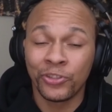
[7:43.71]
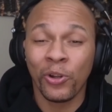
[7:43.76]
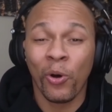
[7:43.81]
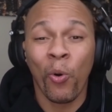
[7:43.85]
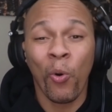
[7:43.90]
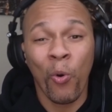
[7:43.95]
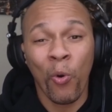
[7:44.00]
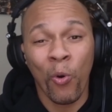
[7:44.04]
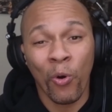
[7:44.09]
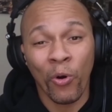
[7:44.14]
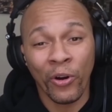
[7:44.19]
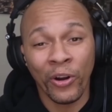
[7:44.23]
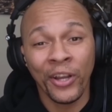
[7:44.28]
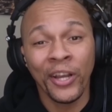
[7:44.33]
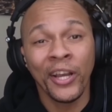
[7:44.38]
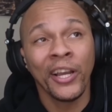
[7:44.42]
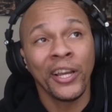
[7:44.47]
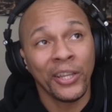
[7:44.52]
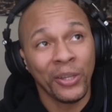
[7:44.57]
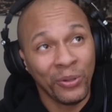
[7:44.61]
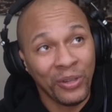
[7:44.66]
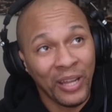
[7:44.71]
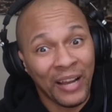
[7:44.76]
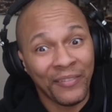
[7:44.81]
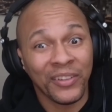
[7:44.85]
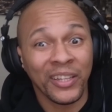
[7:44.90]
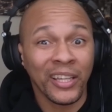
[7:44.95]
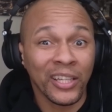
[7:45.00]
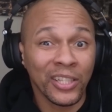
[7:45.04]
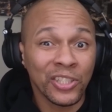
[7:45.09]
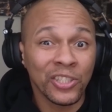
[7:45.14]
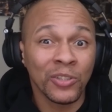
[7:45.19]
or you'd have to
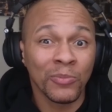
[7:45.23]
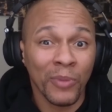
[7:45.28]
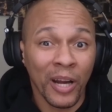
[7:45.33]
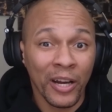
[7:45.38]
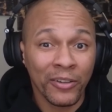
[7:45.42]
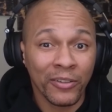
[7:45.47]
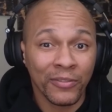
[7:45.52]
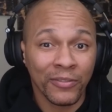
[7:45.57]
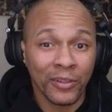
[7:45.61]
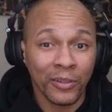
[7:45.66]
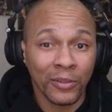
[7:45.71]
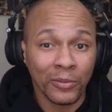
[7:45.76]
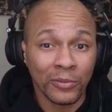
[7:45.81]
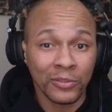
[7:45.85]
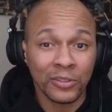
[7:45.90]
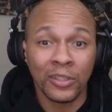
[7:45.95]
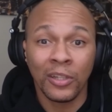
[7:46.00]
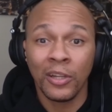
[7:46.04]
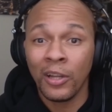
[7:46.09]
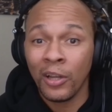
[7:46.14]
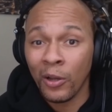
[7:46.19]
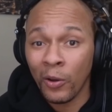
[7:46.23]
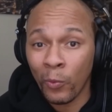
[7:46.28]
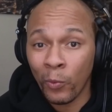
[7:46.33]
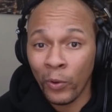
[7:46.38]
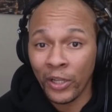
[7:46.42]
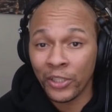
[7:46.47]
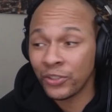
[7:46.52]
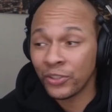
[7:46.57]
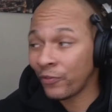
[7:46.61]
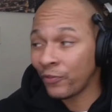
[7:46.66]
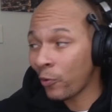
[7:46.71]
get two microphones,
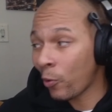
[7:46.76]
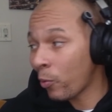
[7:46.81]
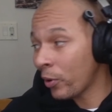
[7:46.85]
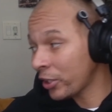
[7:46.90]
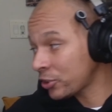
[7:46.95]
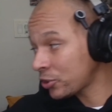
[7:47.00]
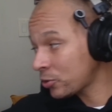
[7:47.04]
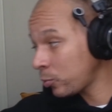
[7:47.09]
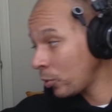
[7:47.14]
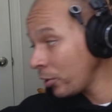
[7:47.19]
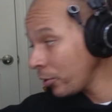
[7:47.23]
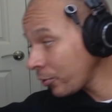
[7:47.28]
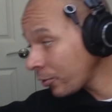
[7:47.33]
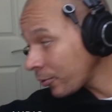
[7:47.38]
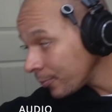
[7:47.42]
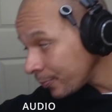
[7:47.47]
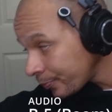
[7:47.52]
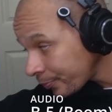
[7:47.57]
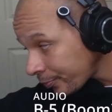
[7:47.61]
which, for what it's worth,